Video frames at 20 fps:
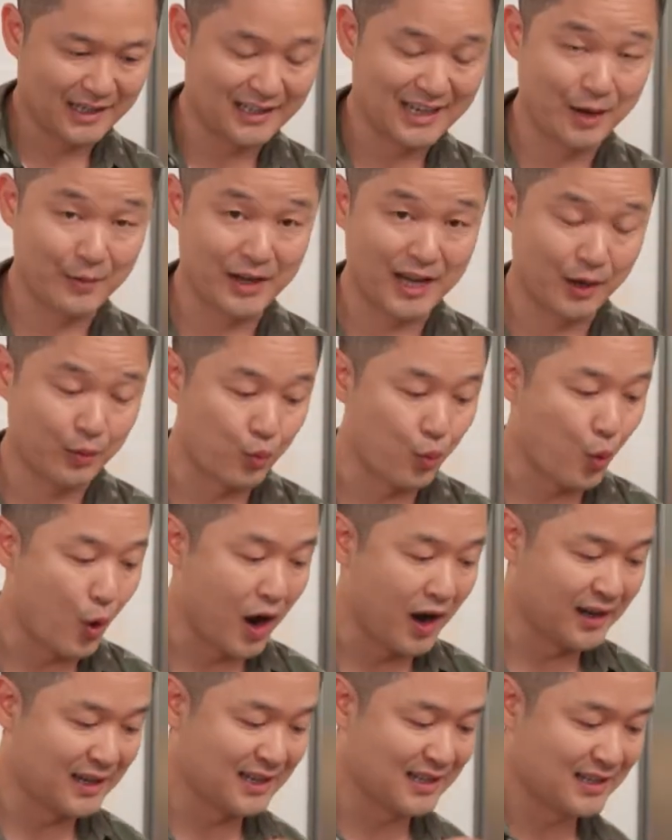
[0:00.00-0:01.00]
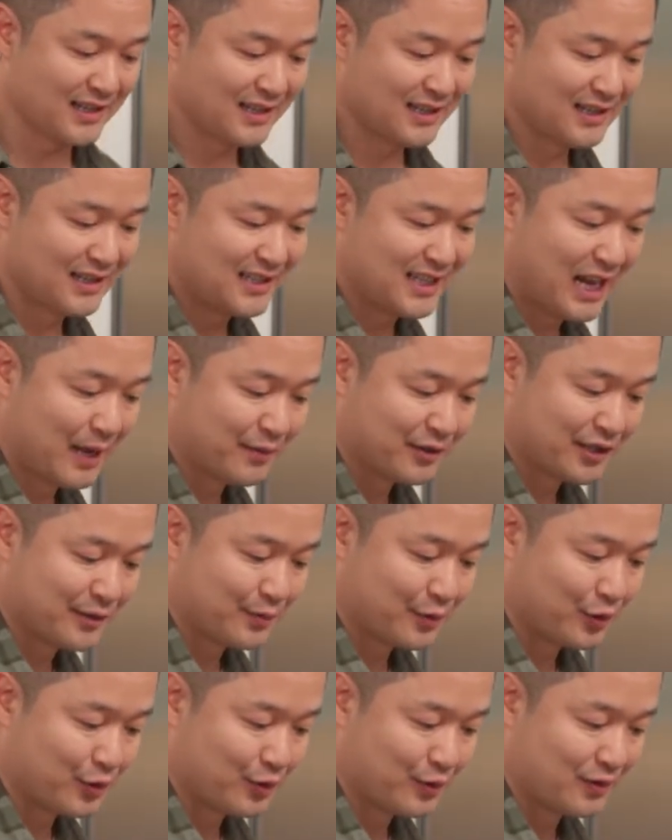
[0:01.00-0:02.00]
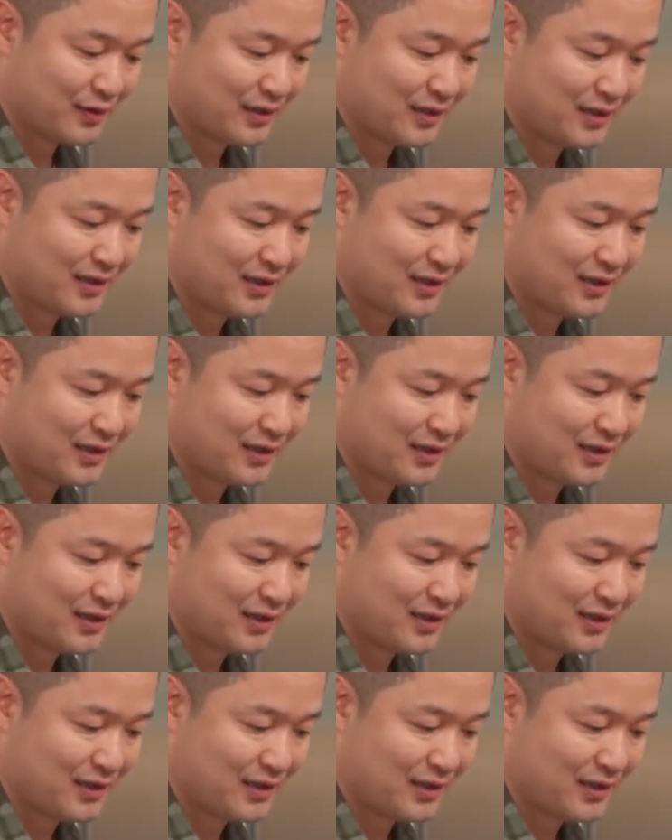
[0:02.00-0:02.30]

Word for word: And then we add one tablespoon